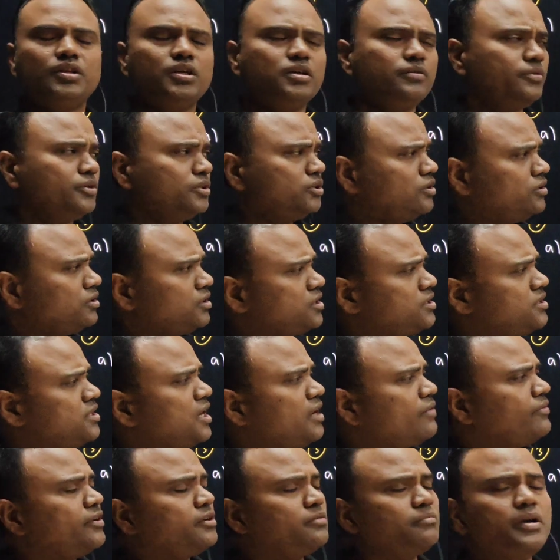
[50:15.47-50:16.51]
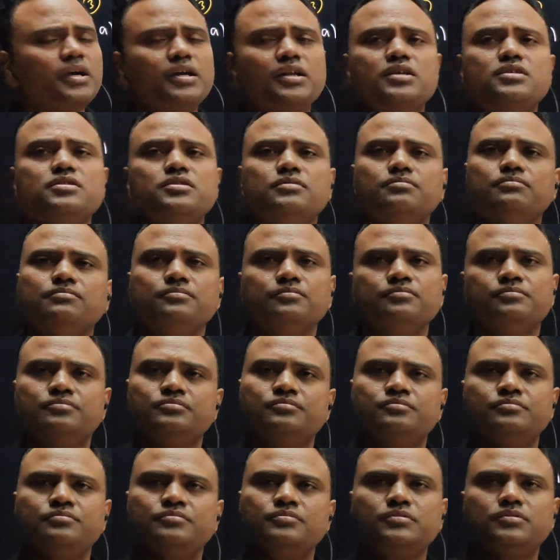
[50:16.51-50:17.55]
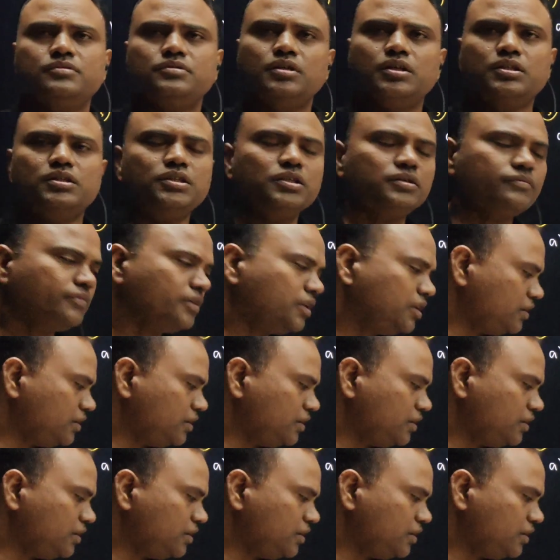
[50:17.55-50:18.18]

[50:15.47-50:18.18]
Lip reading: Even though it is having minus M, nothing